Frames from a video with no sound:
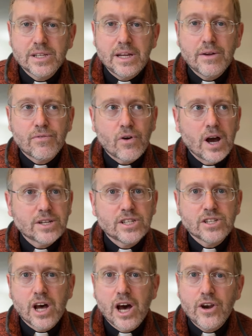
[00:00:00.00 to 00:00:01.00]
Lena Frost
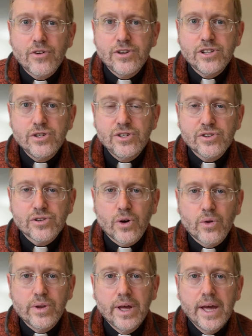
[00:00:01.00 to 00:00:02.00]
is 102 years
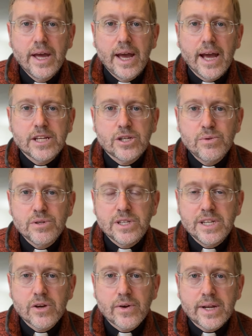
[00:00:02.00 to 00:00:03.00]
old and she was
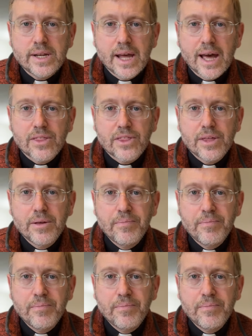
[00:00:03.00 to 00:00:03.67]
nearing death.